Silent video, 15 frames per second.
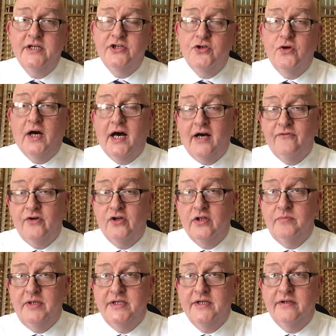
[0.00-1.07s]
to a half-hourly
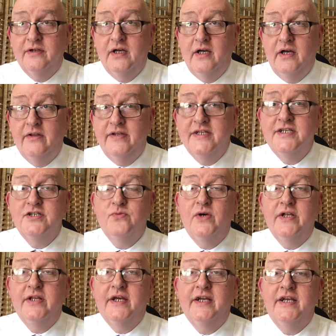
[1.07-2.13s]
meter, this is
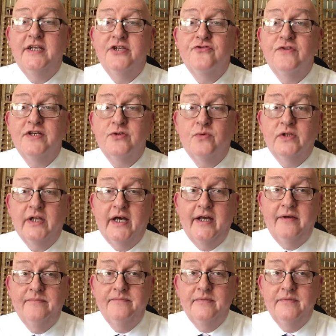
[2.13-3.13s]
where the greatest risk will lie,